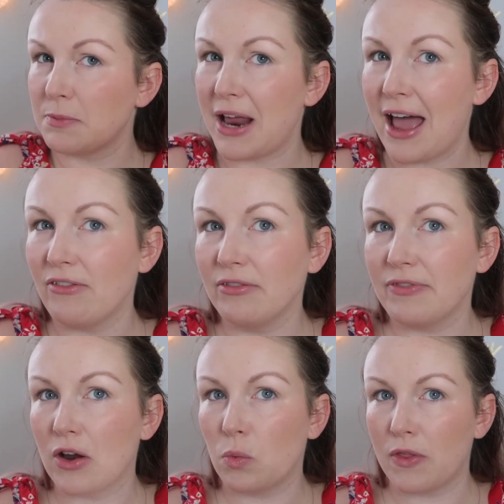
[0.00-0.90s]
But I haven't
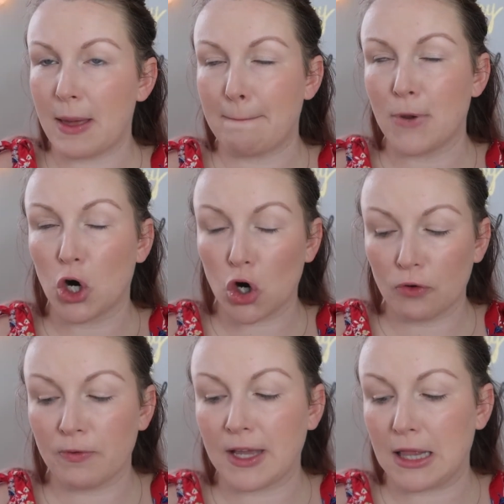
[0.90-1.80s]
found one that
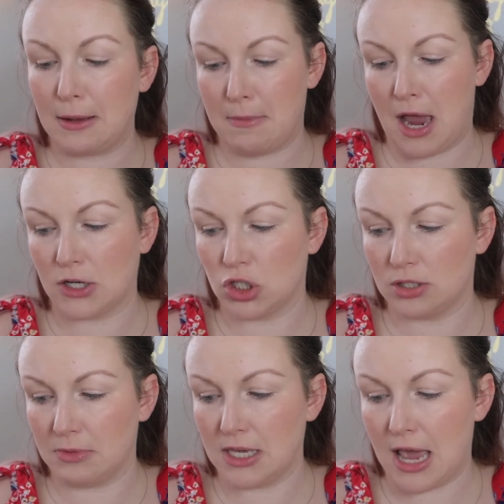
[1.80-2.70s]
perfectly
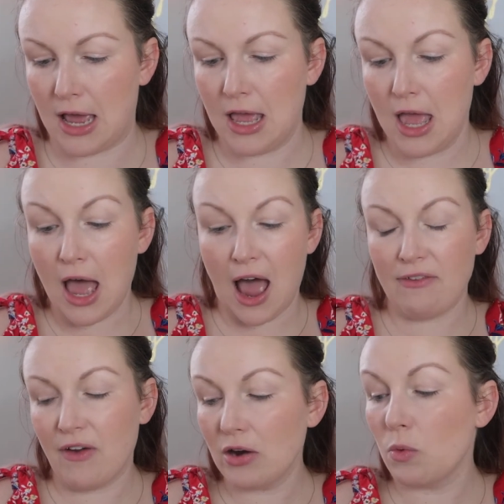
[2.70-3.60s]
matches me yet. I
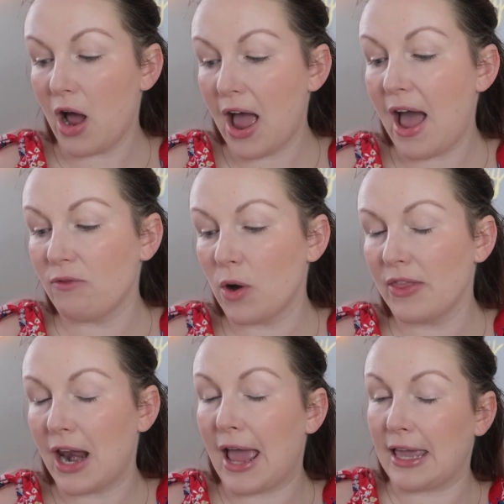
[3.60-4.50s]
have one
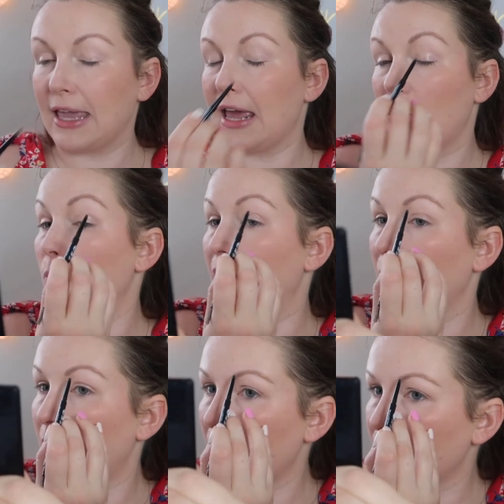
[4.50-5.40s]
that I can get away
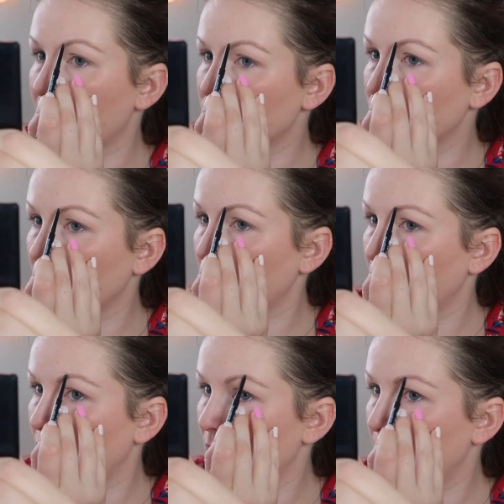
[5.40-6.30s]
with that's really
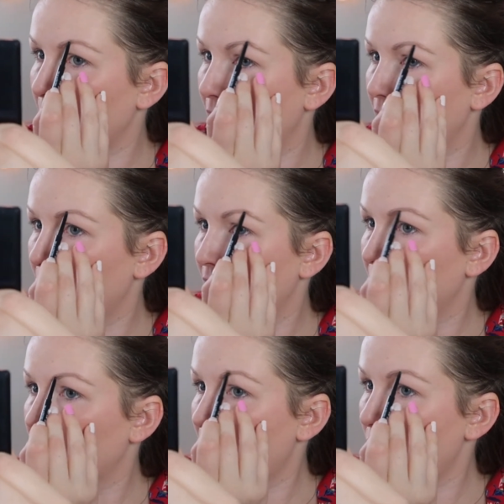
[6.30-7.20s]
pretty, but
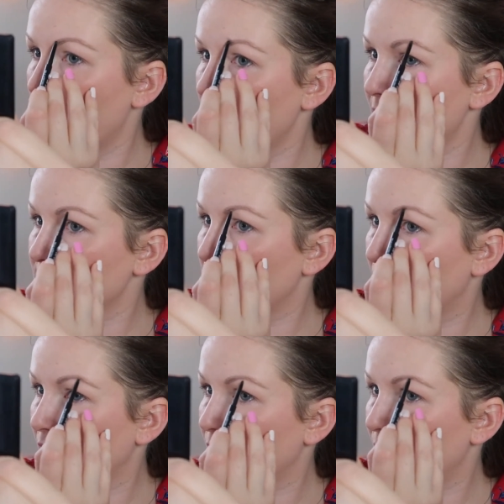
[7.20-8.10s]
not one that's
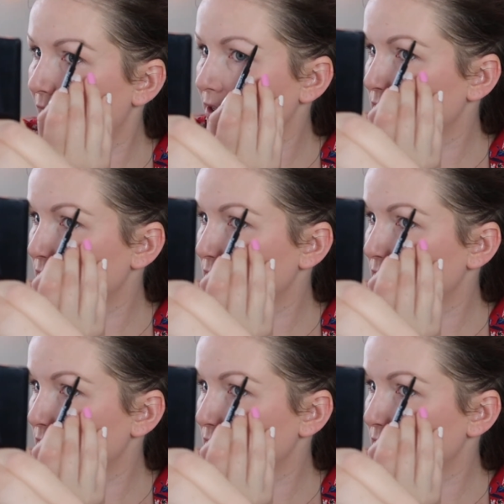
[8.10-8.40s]
perfect.